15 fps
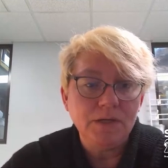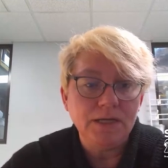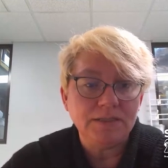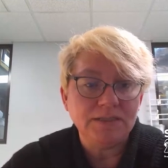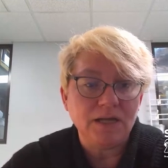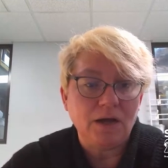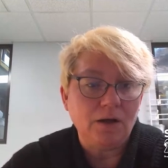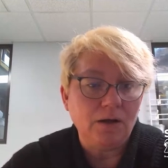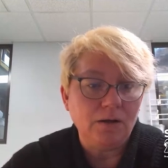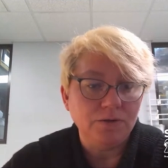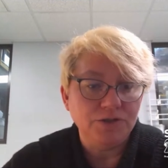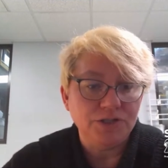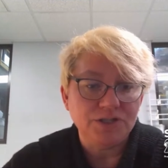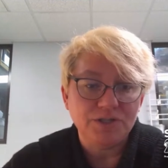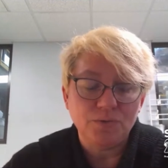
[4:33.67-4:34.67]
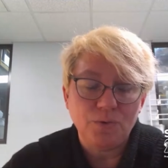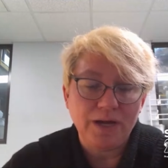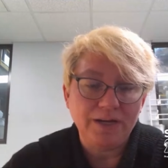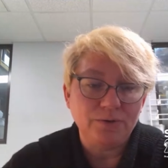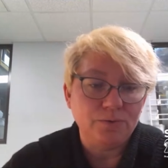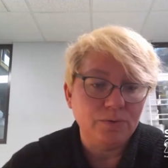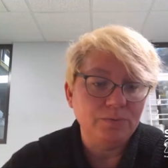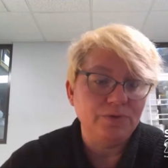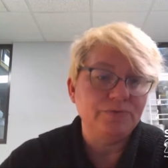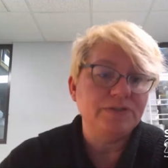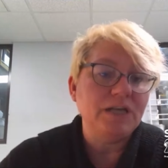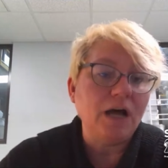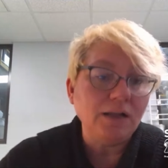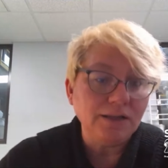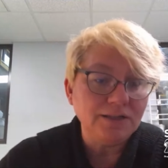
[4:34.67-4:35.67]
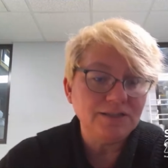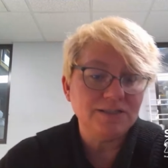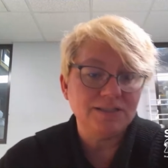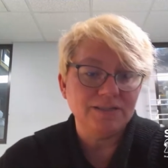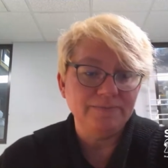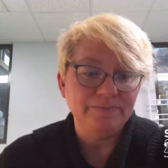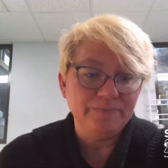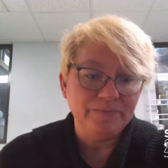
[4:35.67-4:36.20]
It's all just a way to remove solids.